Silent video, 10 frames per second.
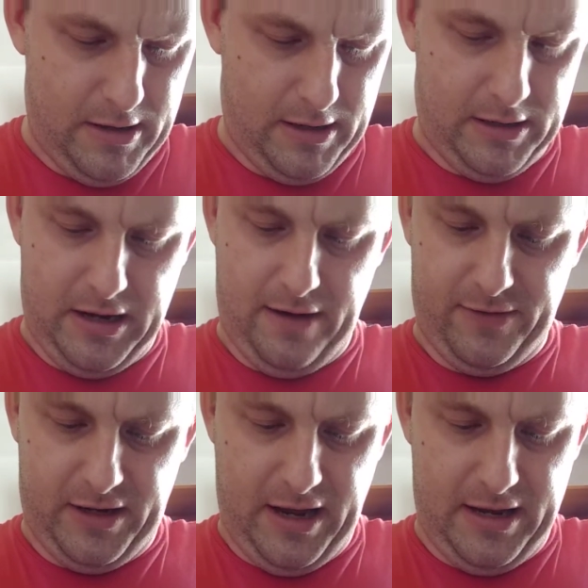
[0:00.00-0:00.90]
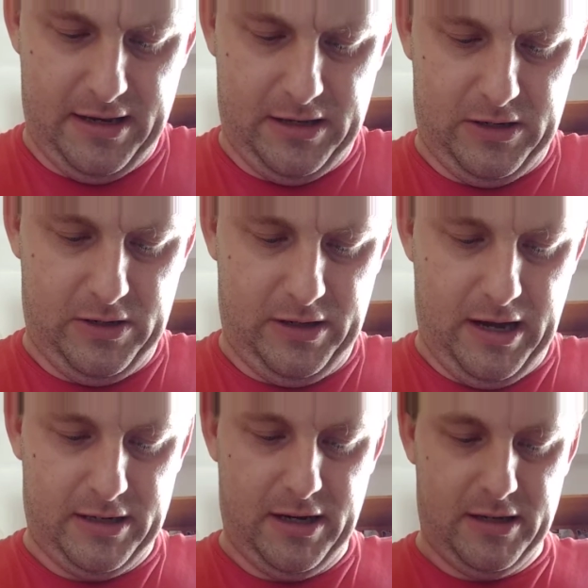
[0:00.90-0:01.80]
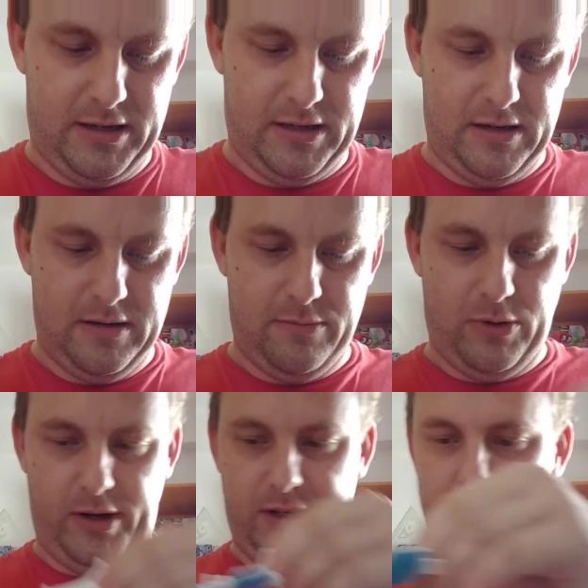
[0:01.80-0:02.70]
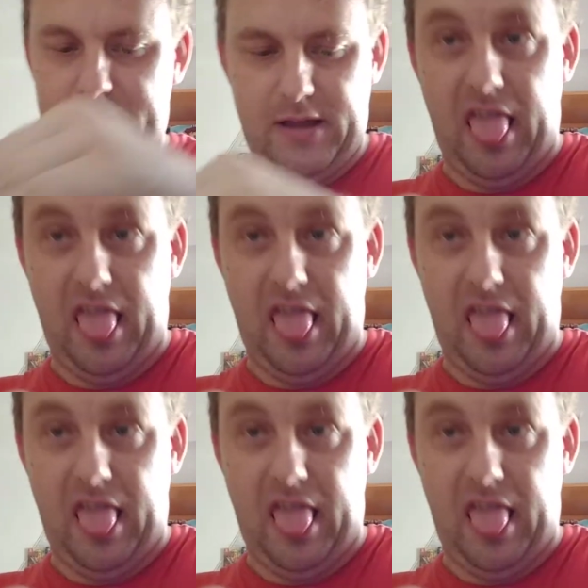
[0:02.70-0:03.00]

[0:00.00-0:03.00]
Because I have to get to the access points.